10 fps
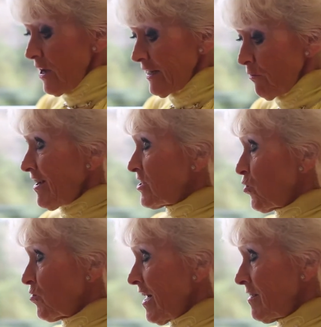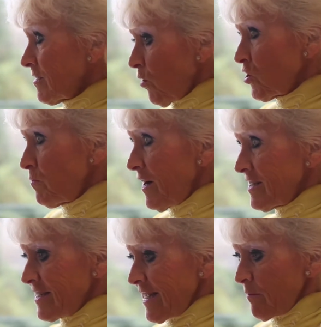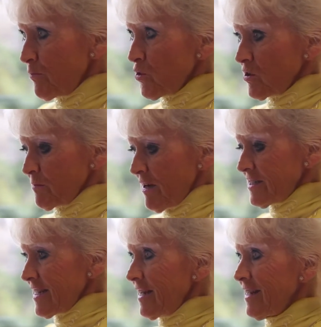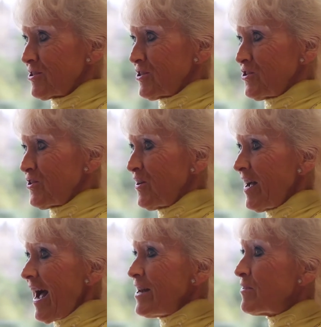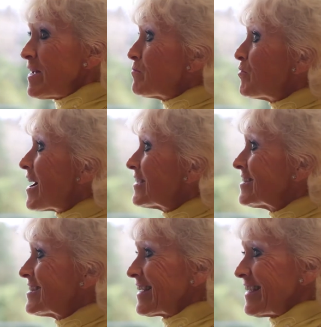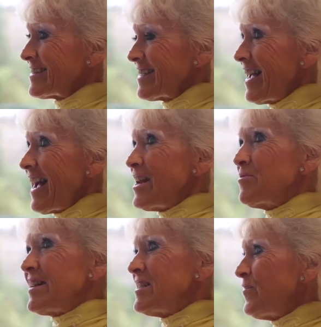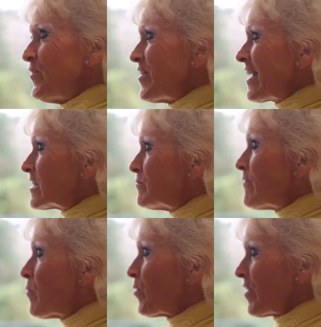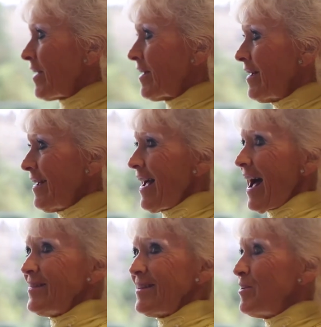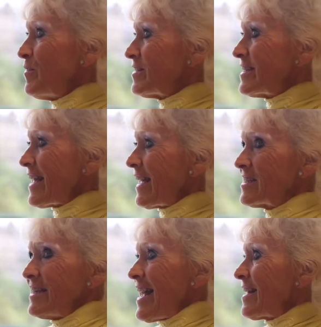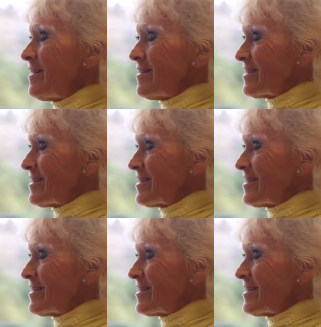And I write it all down, on top of my singing books and my singing lessons, you know, and you keep practicing it, and you get different things from everybody. And, you know, singing is an endless